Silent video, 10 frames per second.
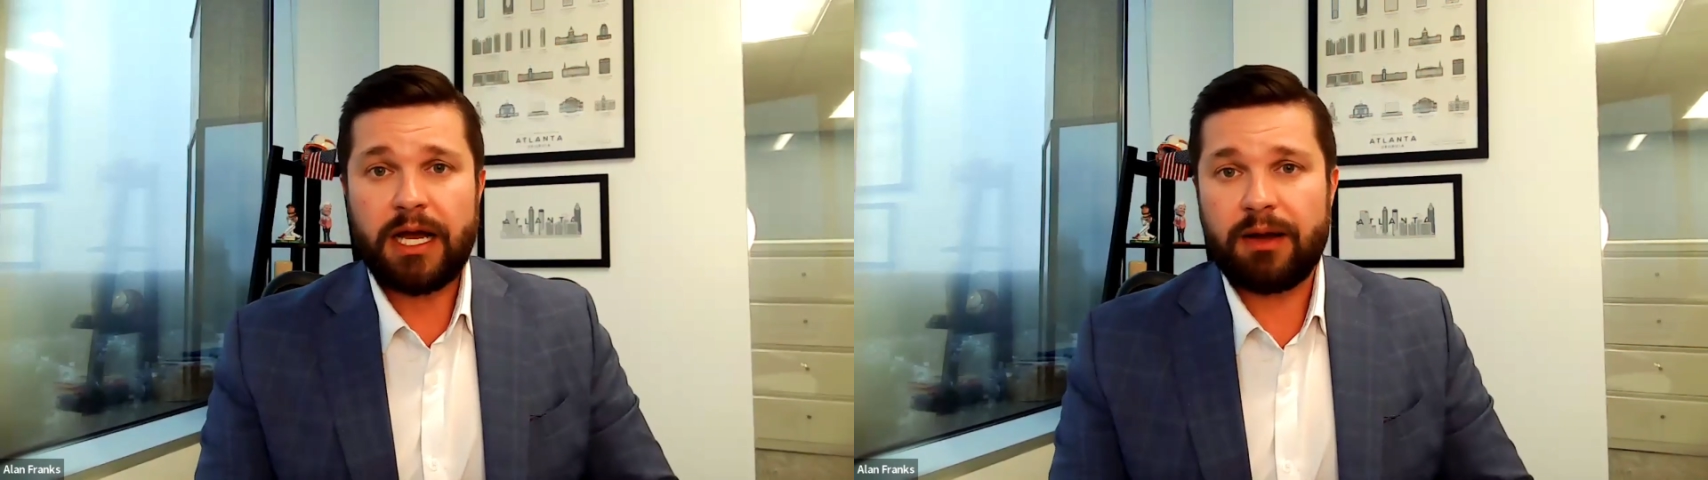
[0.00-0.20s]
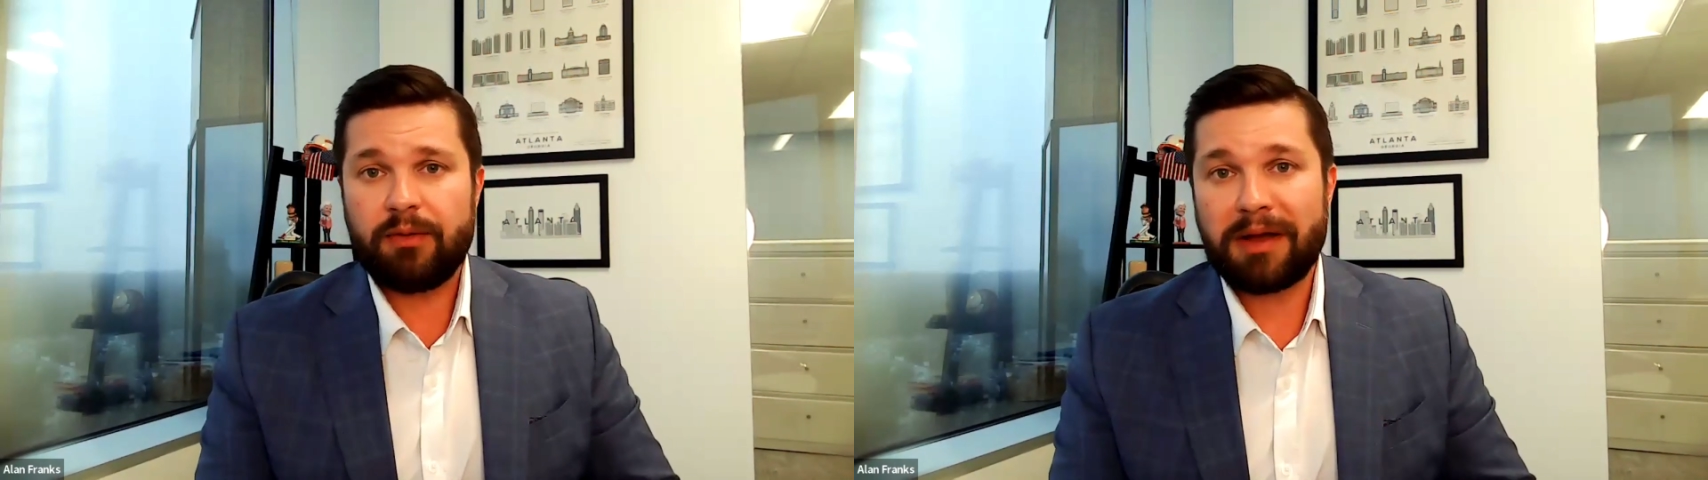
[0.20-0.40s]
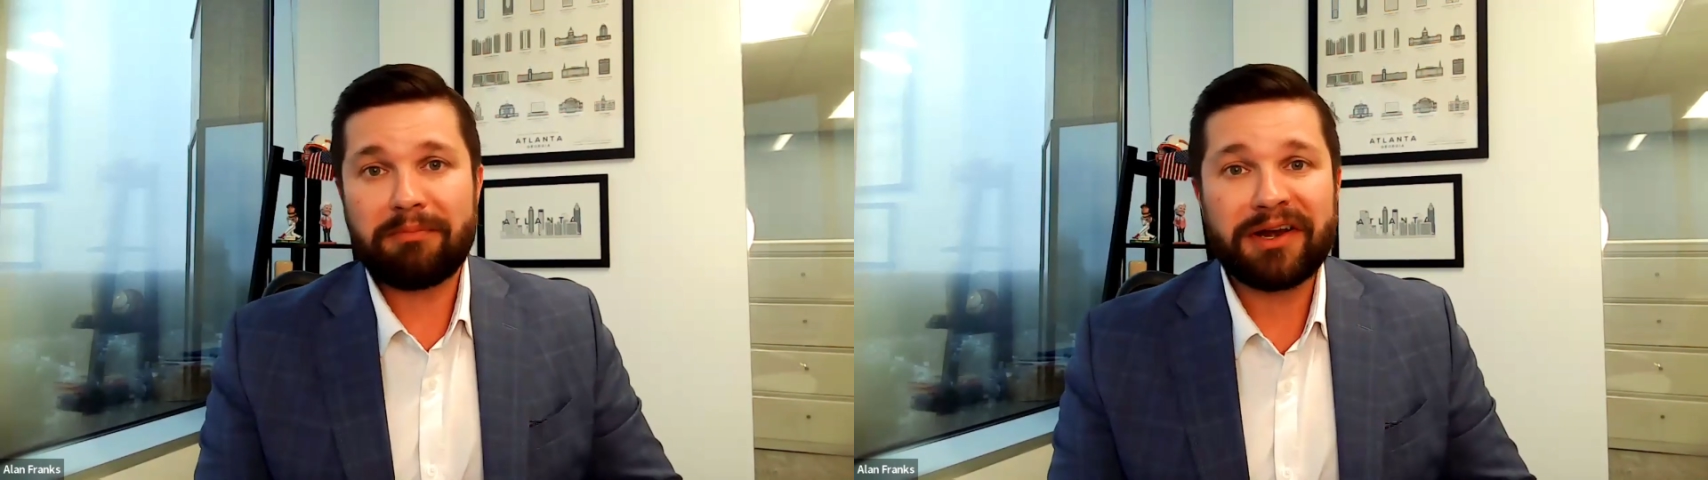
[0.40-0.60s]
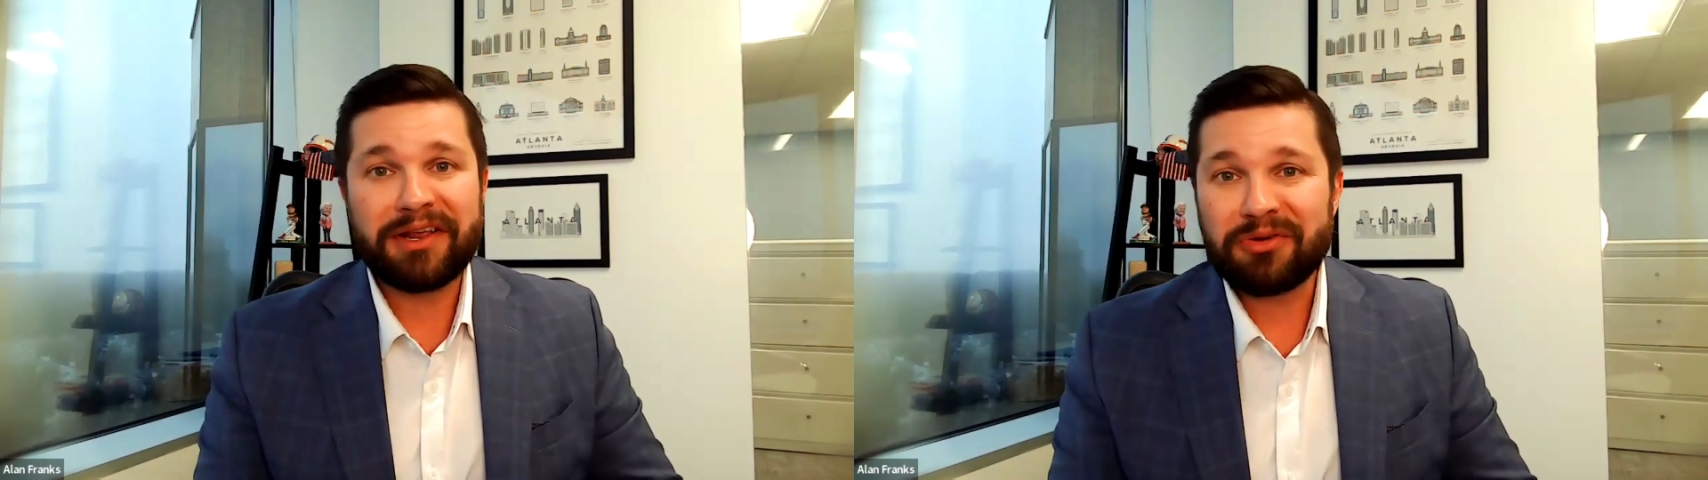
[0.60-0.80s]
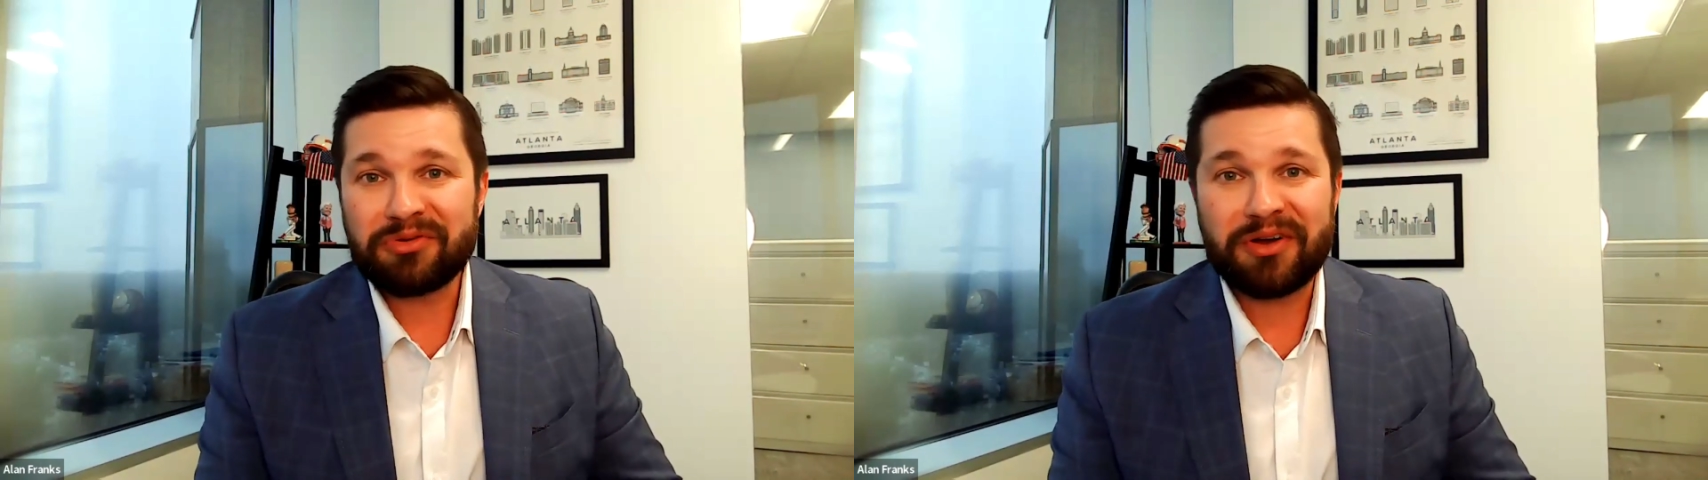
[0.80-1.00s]
my
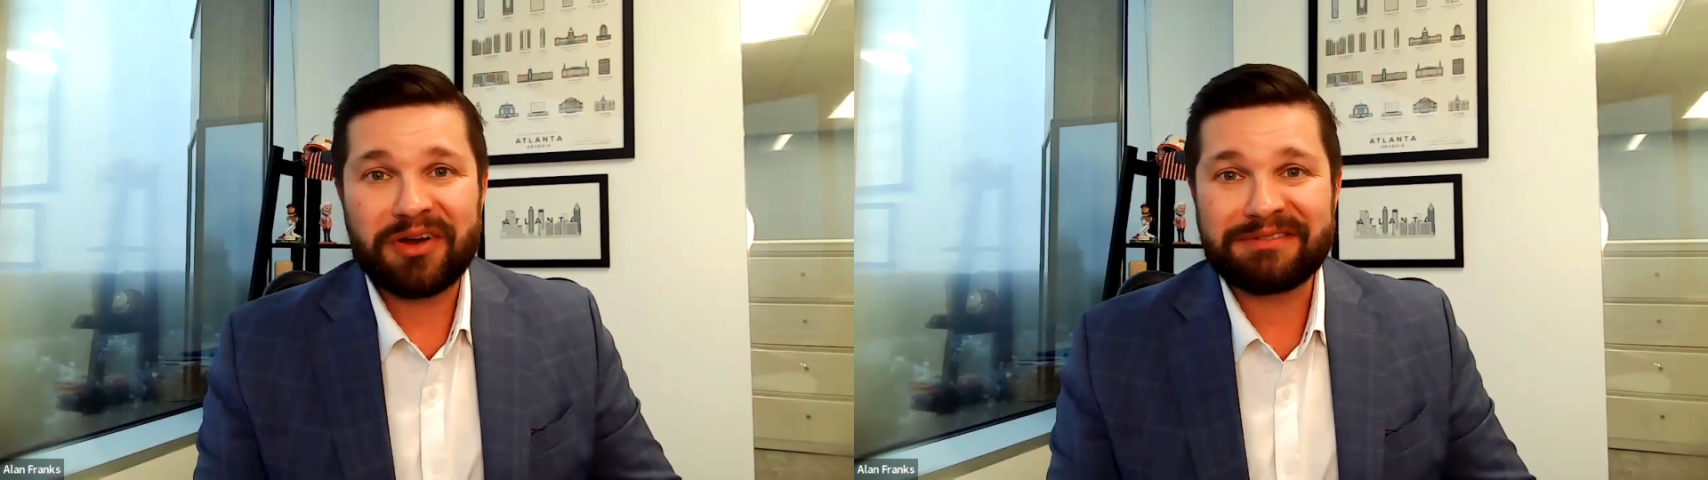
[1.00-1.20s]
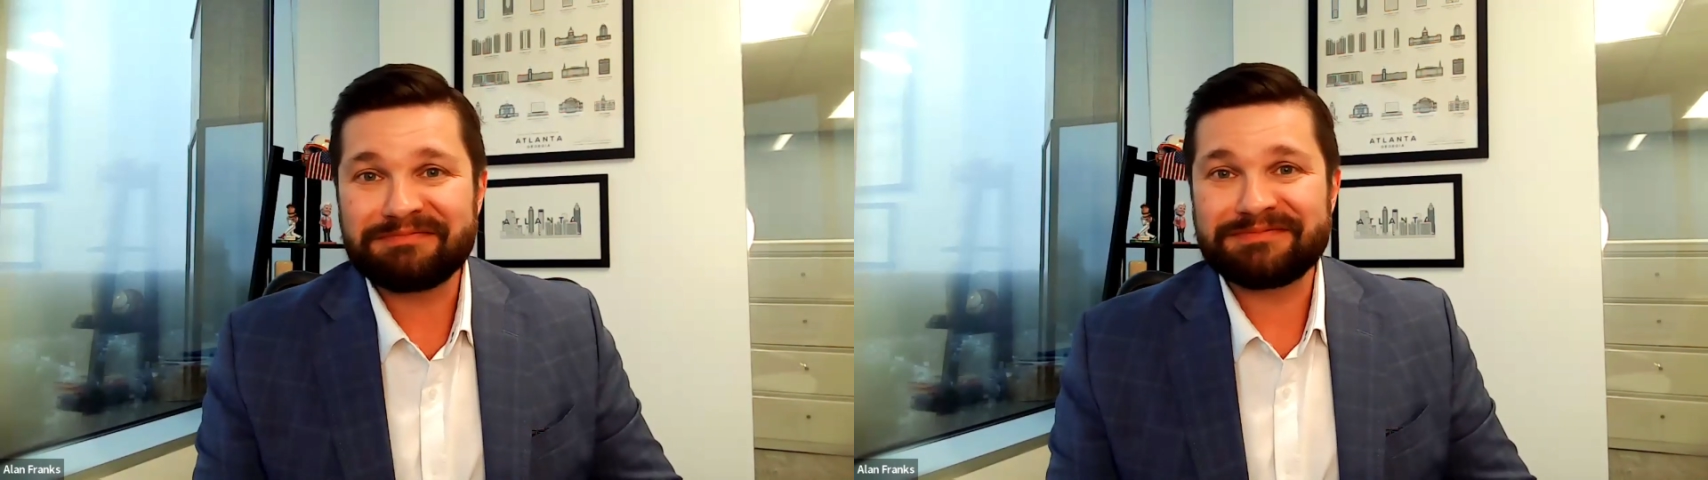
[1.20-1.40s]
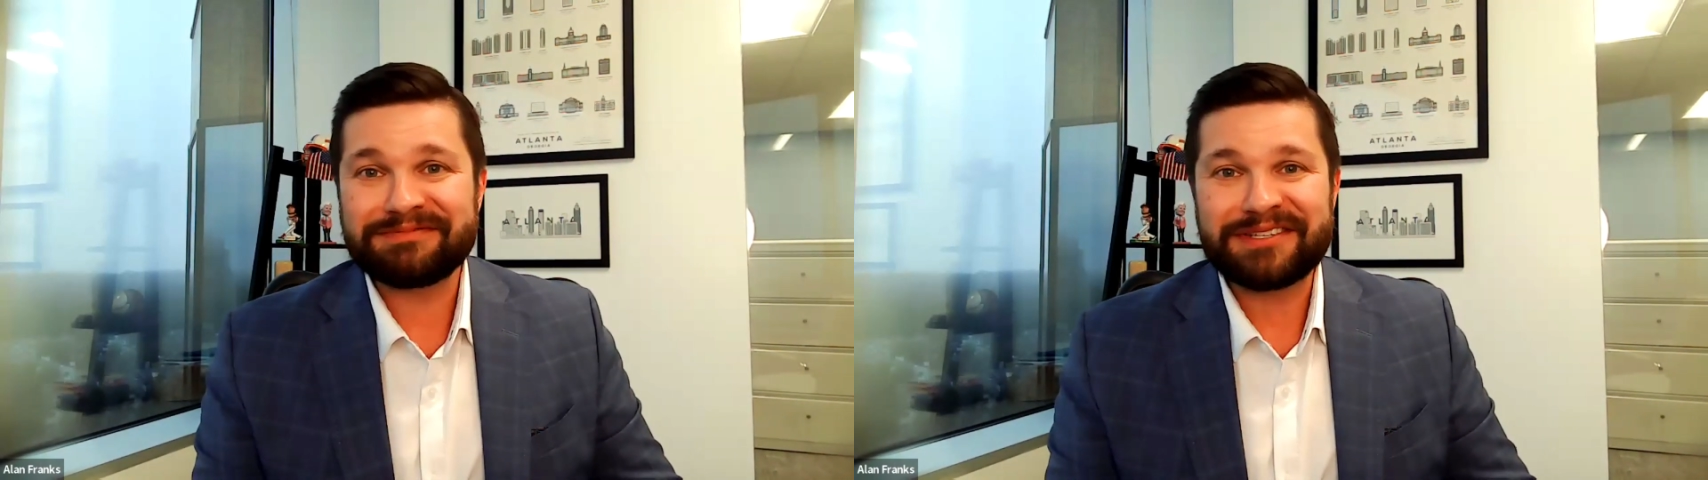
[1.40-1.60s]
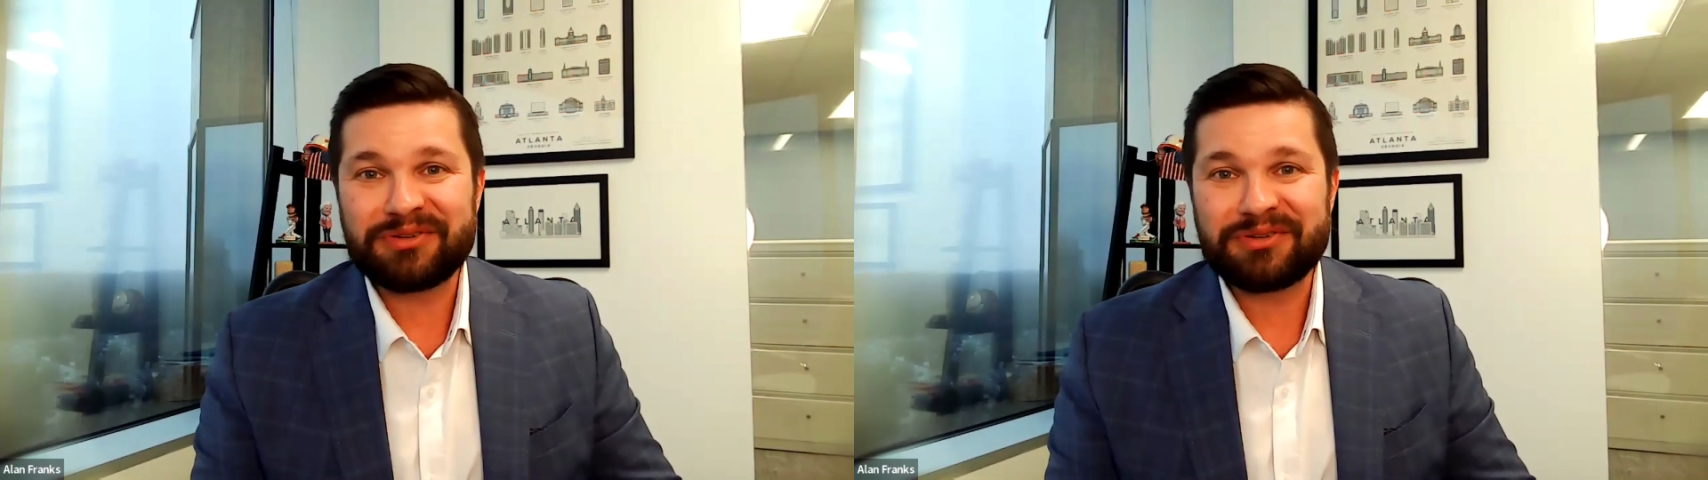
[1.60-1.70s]
buddy who is on